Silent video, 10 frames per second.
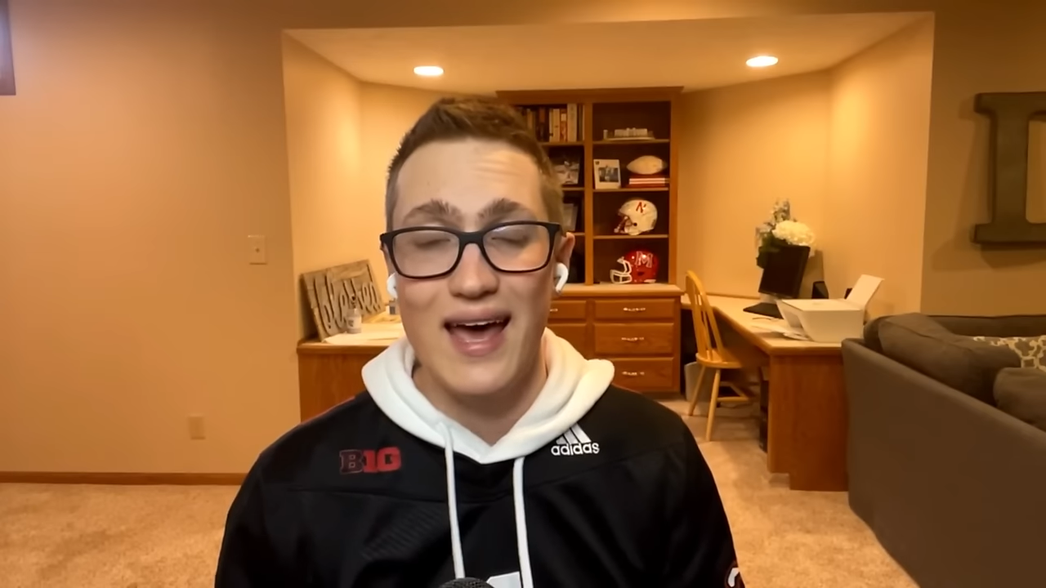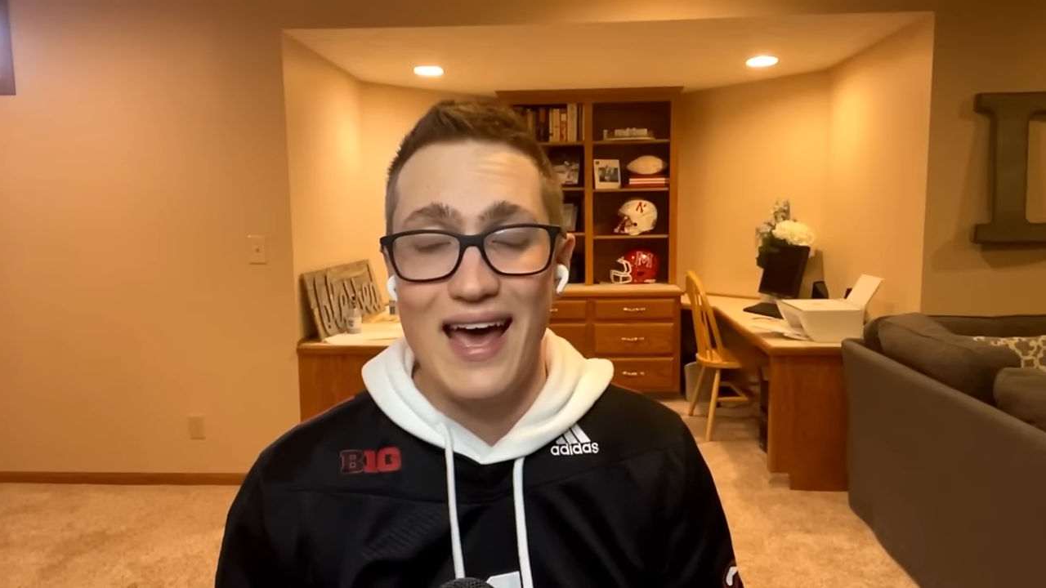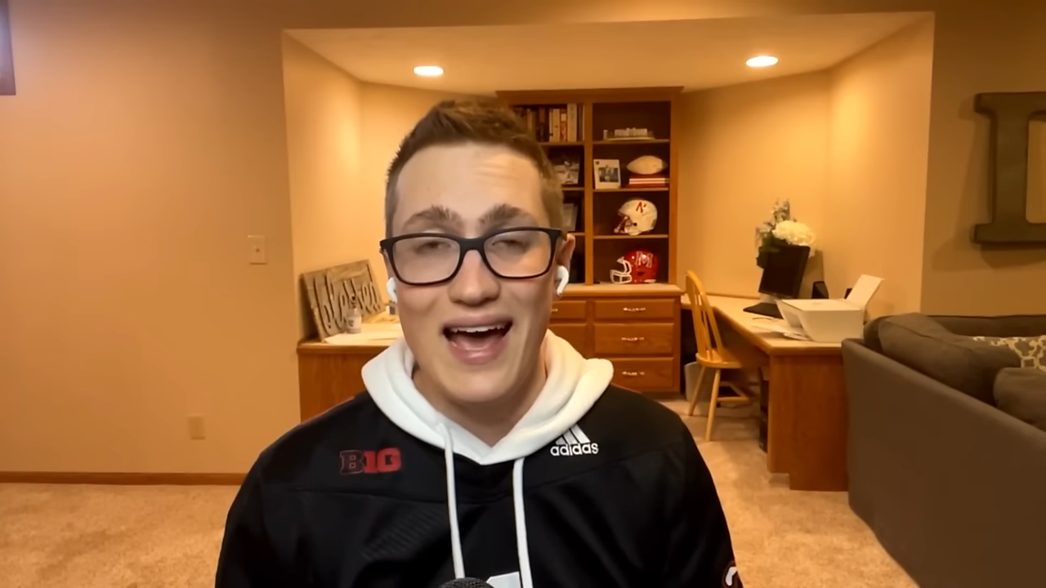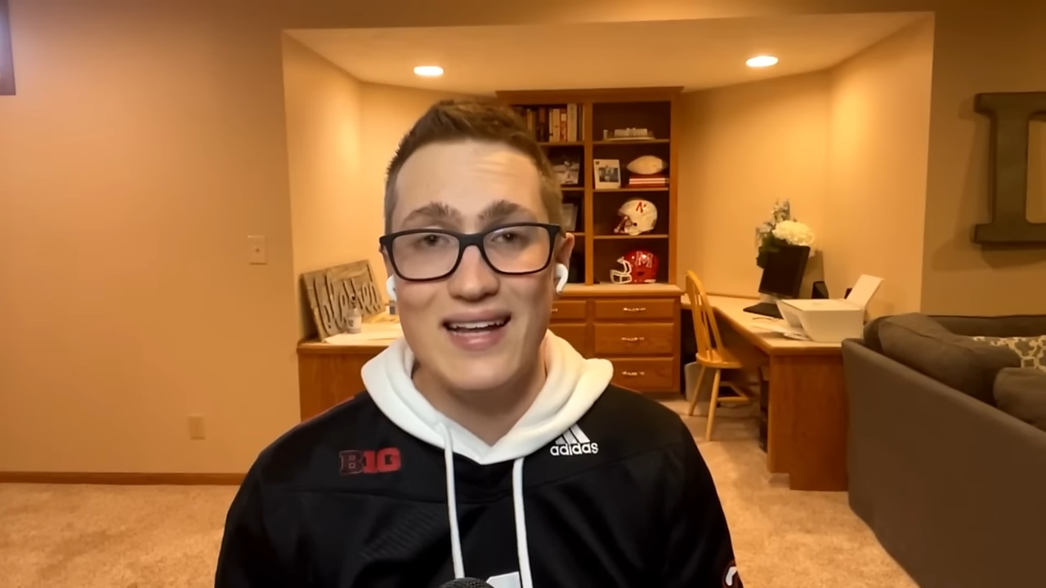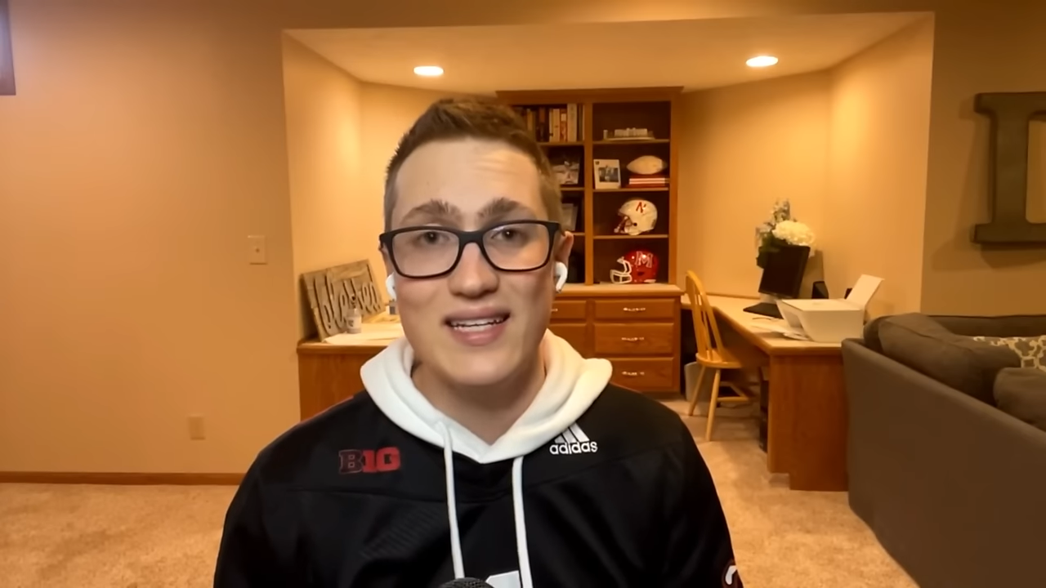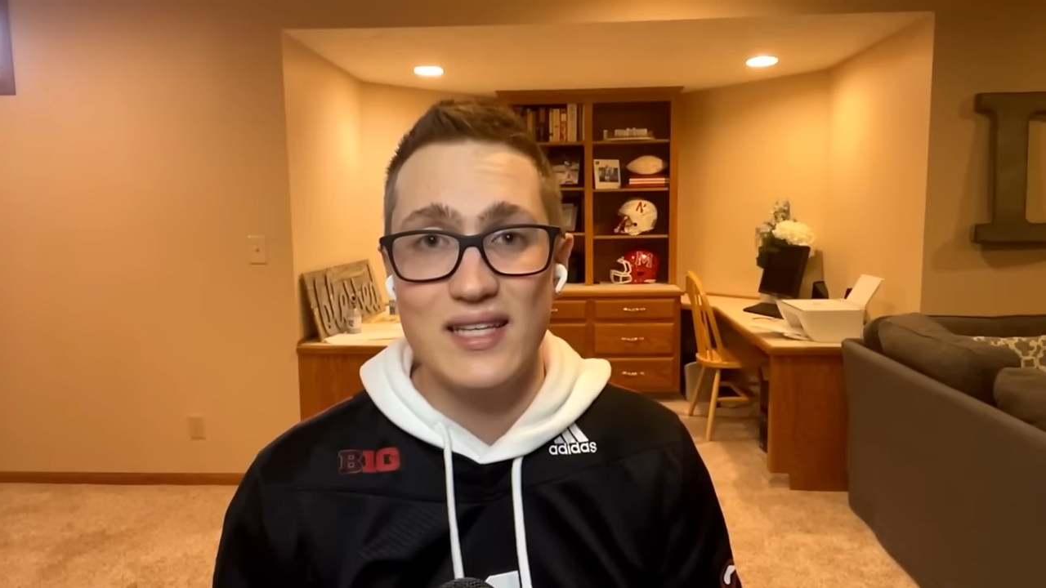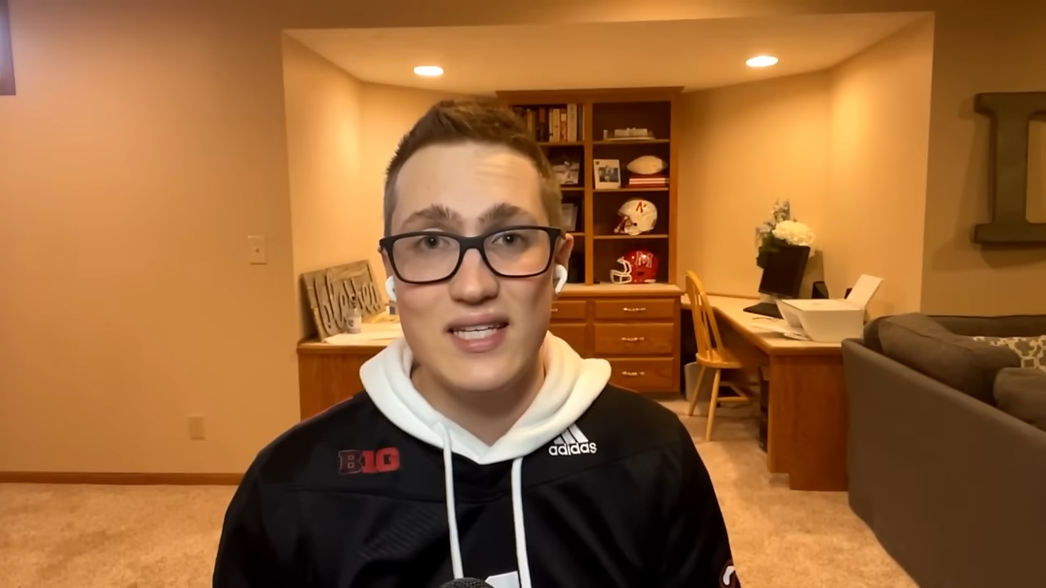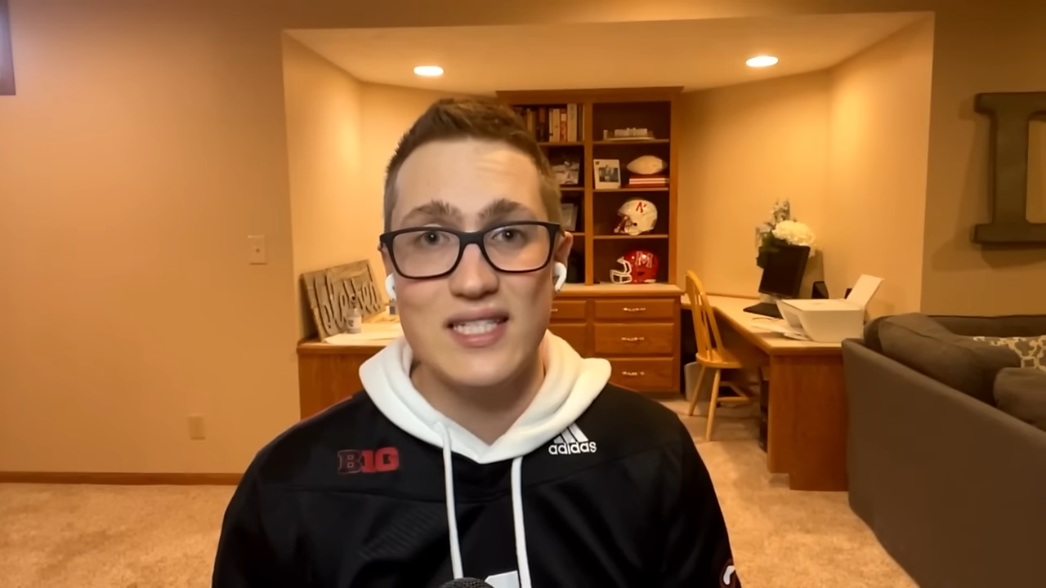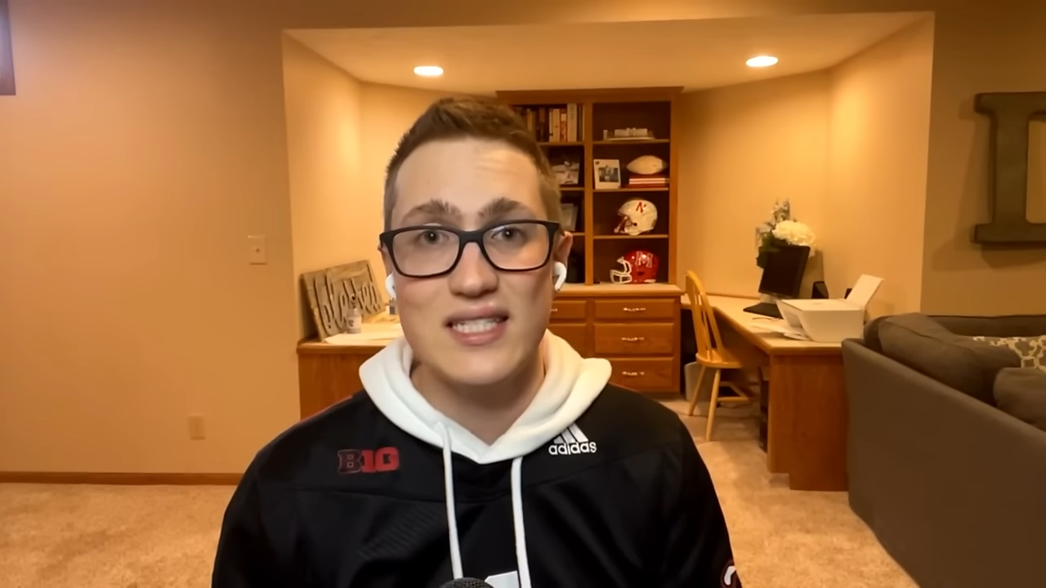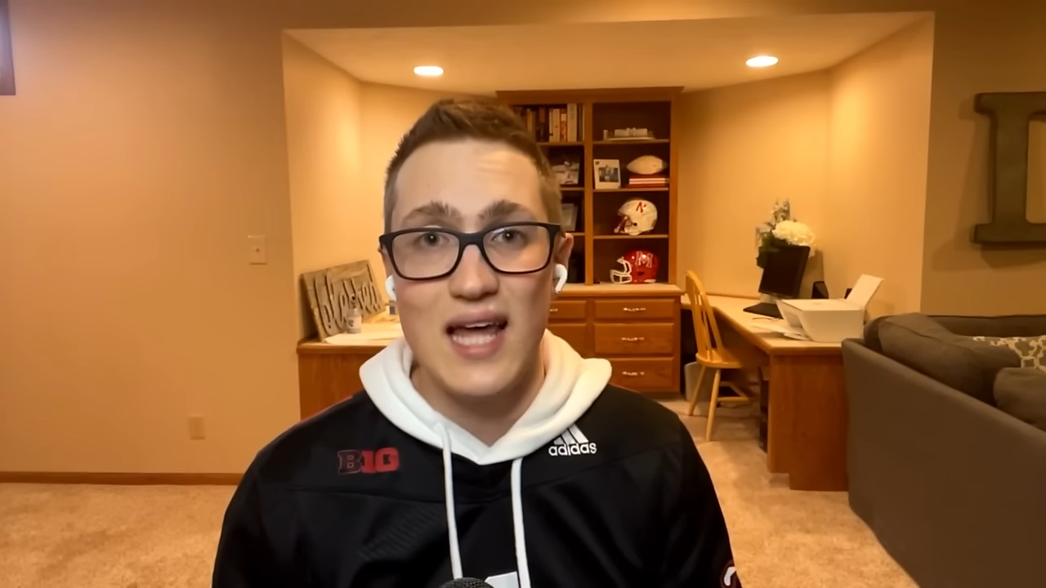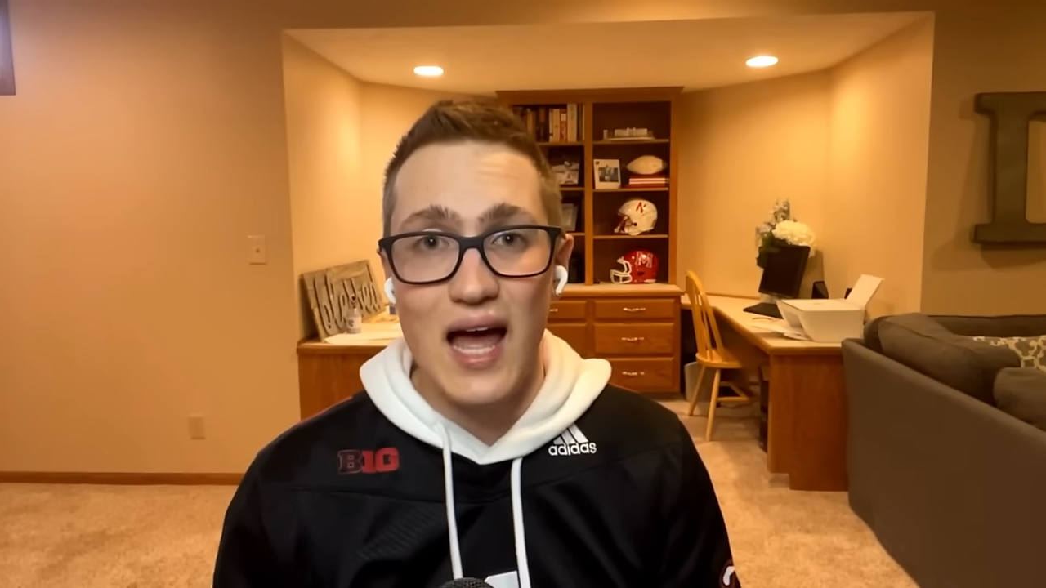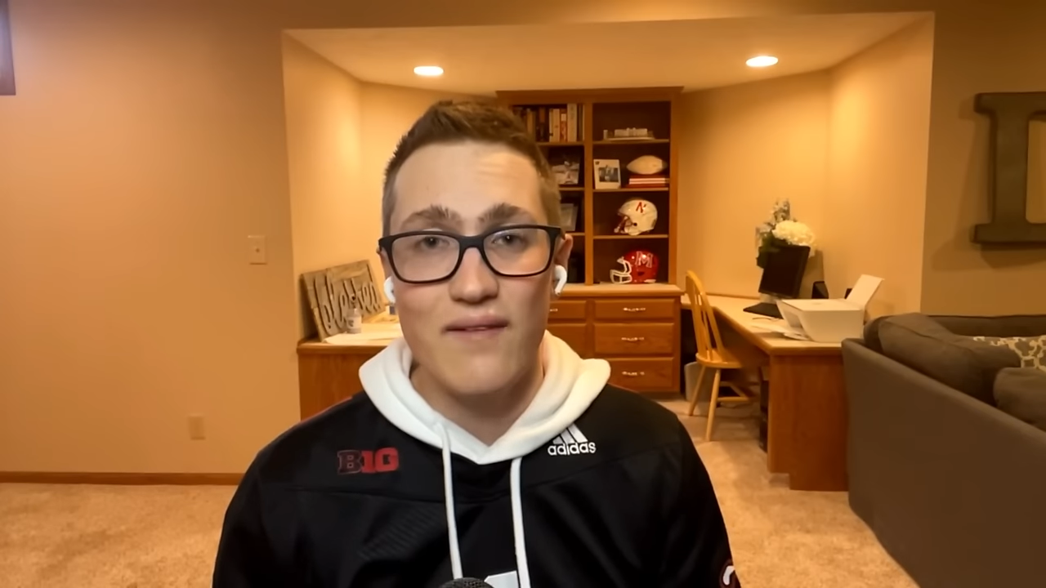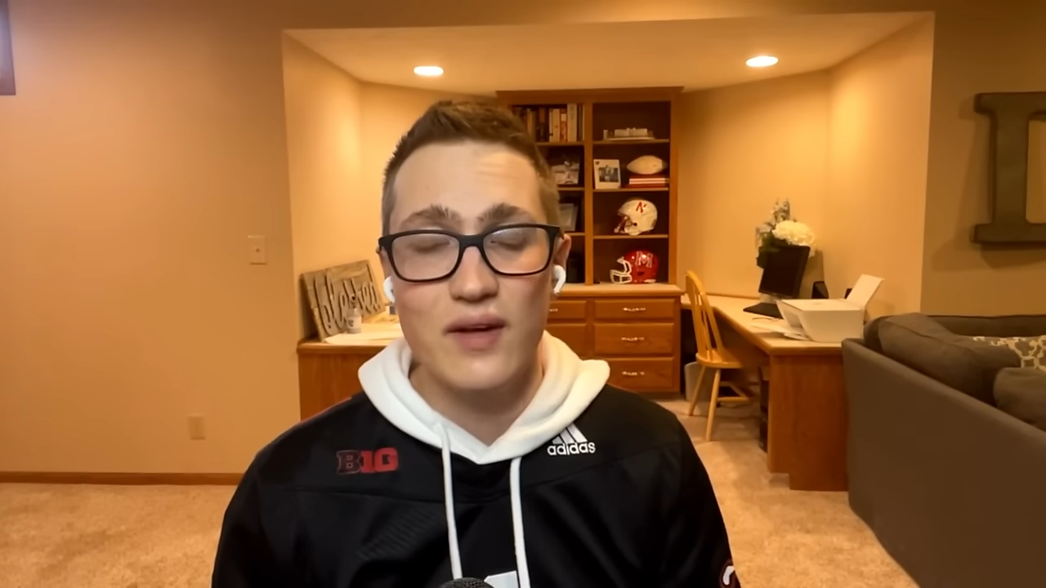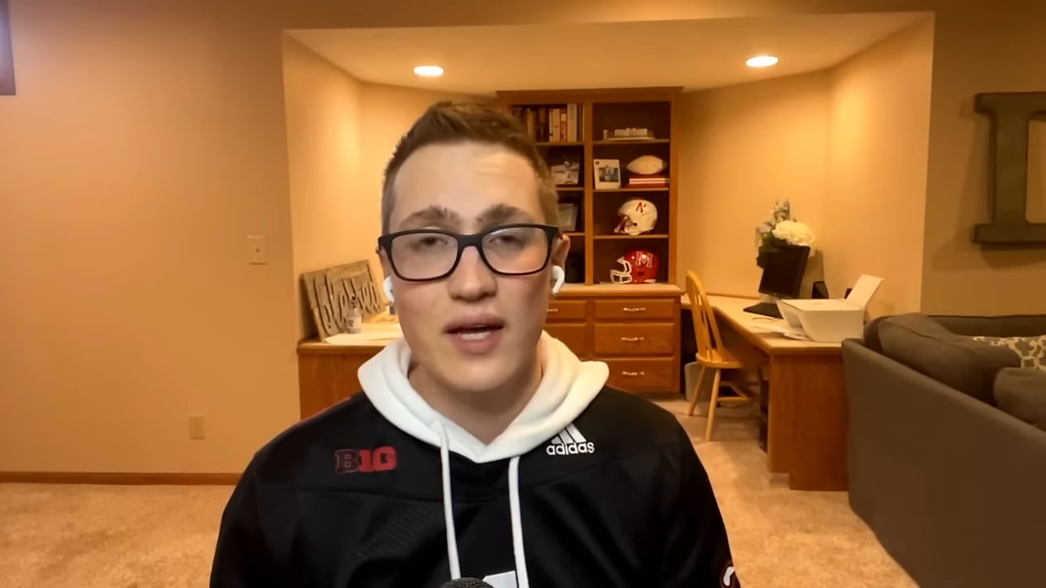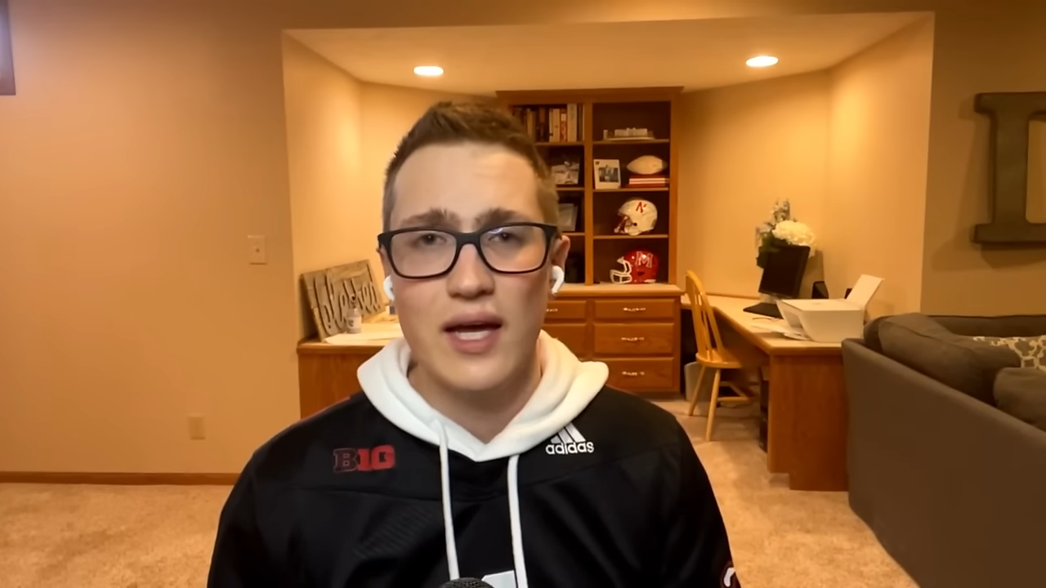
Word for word: add to this staff.